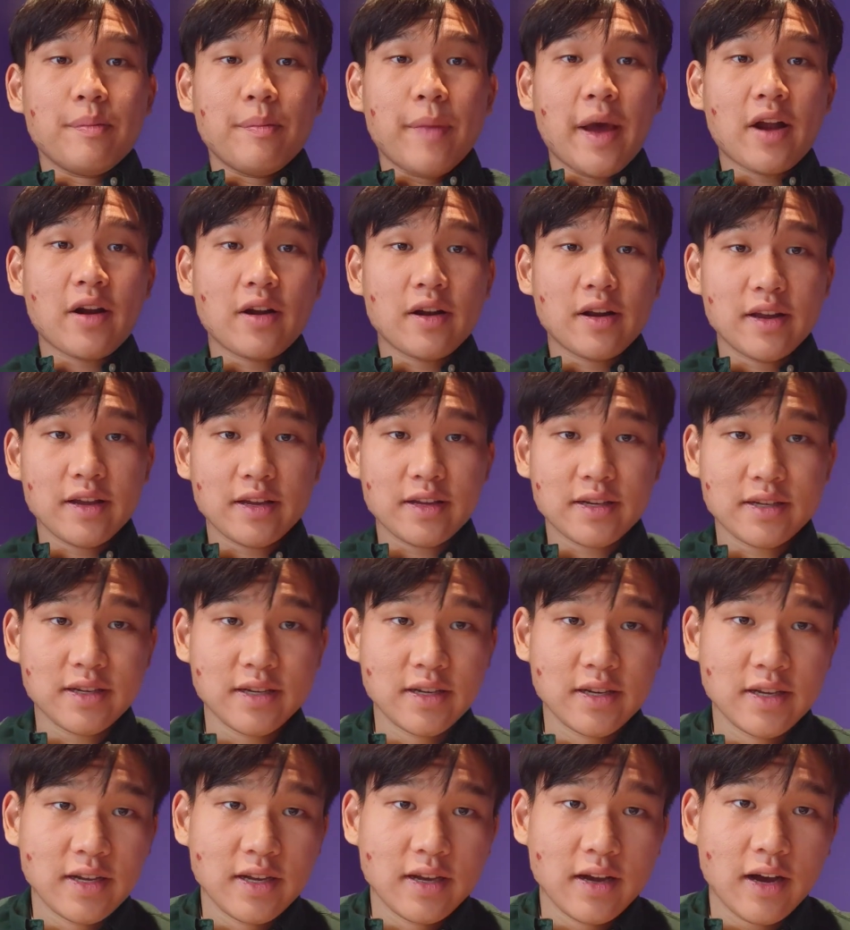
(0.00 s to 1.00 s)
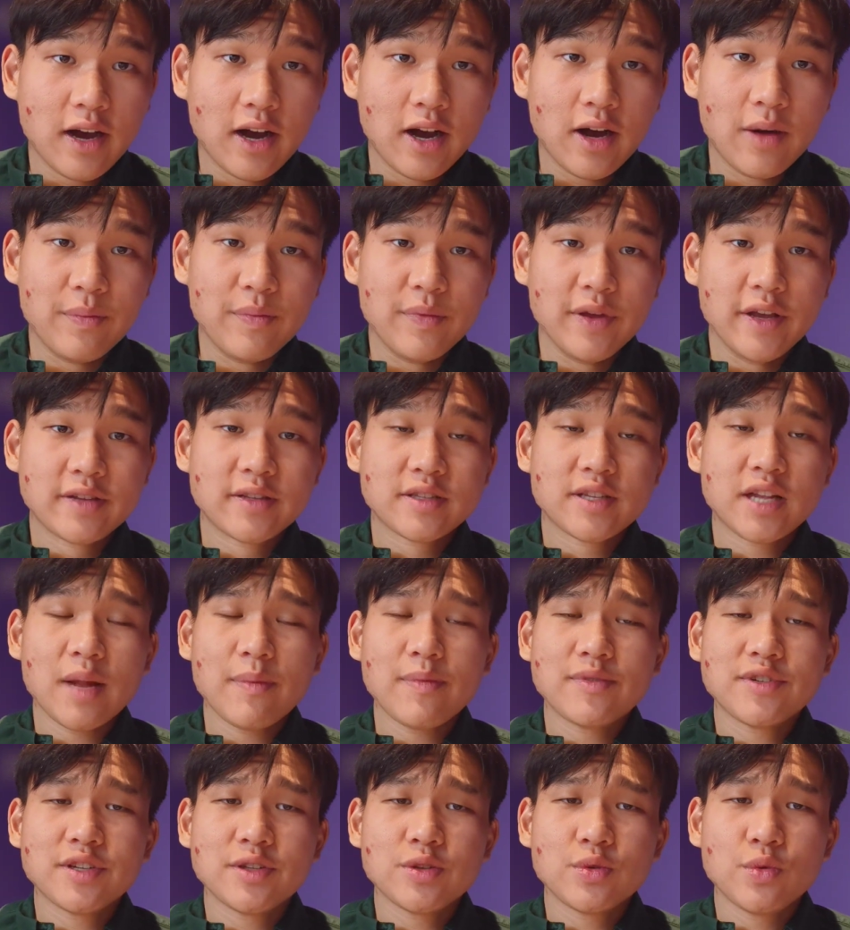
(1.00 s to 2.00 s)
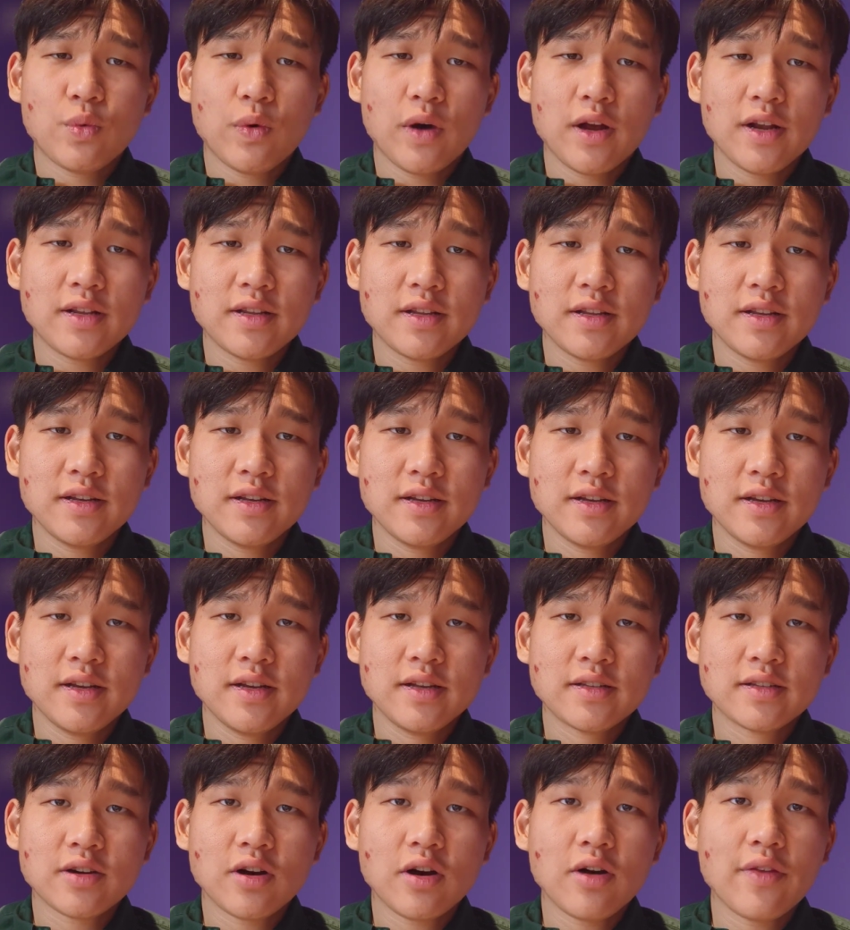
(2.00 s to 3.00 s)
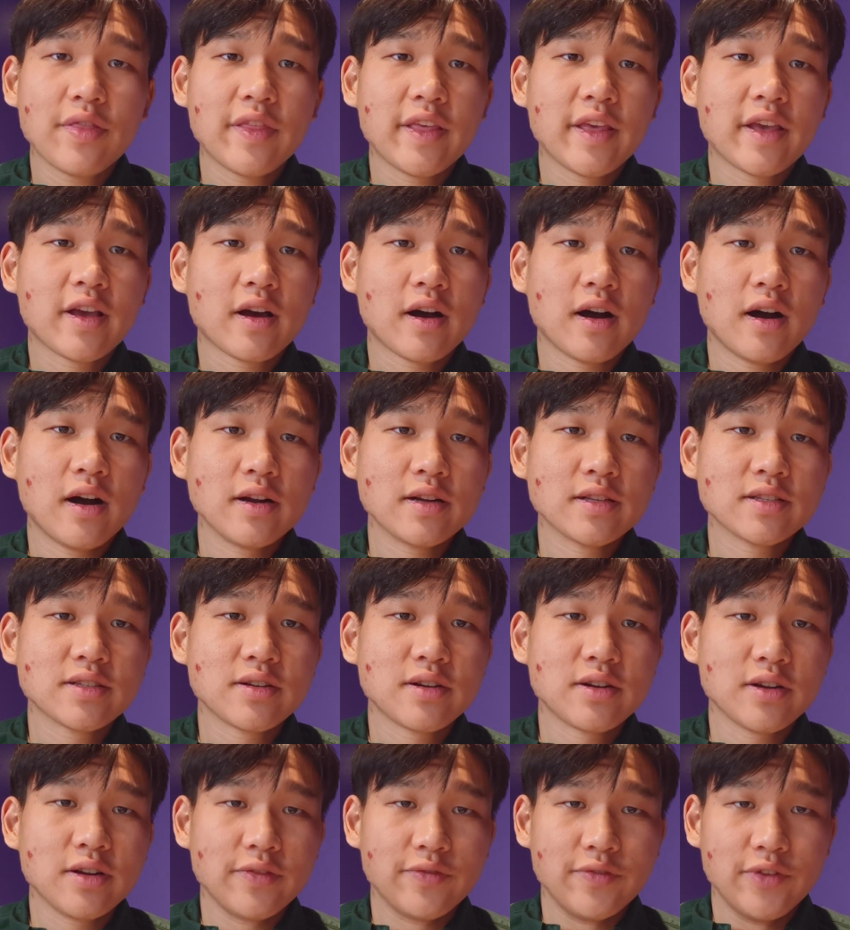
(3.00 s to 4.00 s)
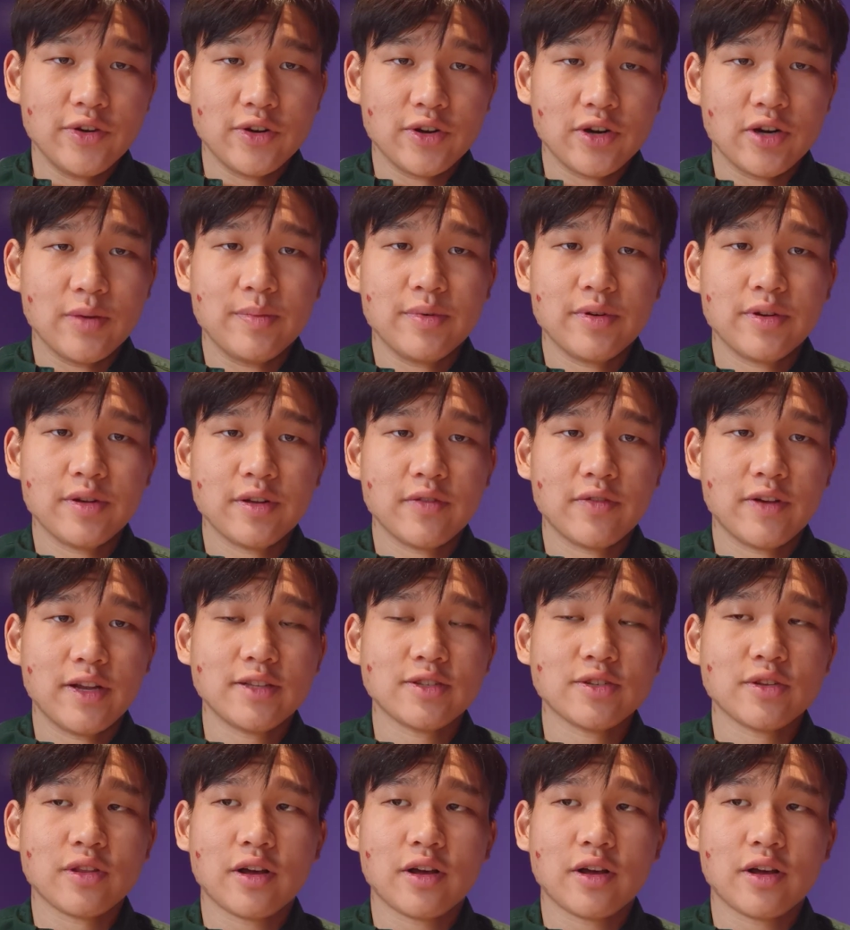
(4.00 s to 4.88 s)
Metternich establishes what is called the Concert of Europe, right?